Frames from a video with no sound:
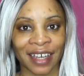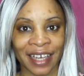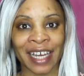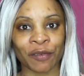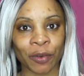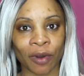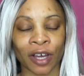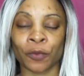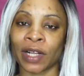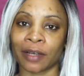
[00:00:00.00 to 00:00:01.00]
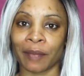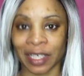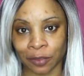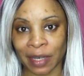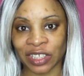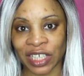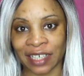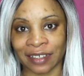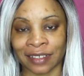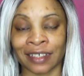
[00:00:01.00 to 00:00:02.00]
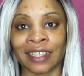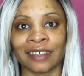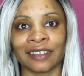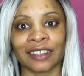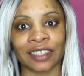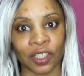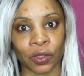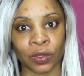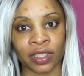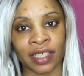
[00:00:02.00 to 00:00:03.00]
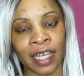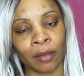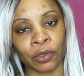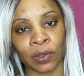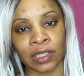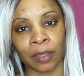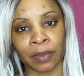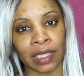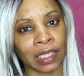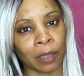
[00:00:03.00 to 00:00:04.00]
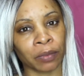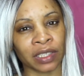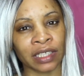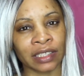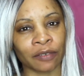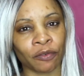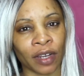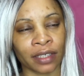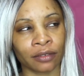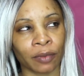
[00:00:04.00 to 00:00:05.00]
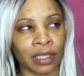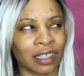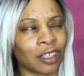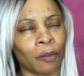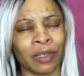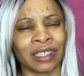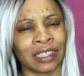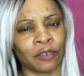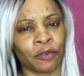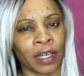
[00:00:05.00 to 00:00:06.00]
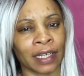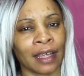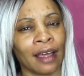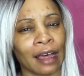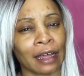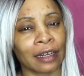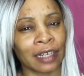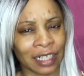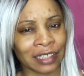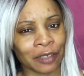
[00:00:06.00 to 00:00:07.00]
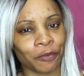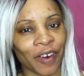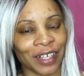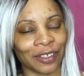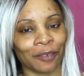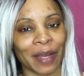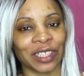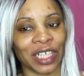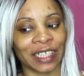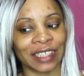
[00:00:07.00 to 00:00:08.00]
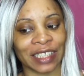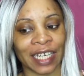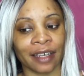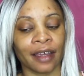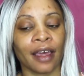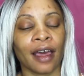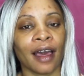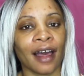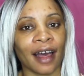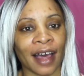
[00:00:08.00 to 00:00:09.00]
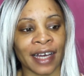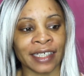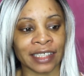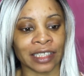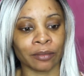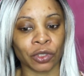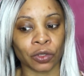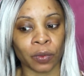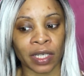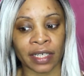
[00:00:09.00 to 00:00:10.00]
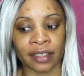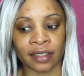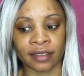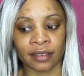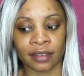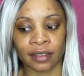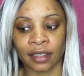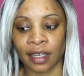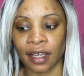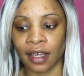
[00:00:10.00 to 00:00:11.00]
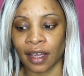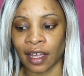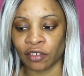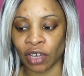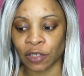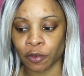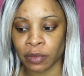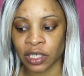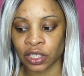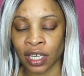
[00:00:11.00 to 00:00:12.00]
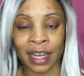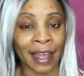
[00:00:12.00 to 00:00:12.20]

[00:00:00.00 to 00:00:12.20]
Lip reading: Hey everyone, welcome back to my channel. So today I'm doing something completely different. Well, not completely different, a little different on my channel today. I am doing a transformation.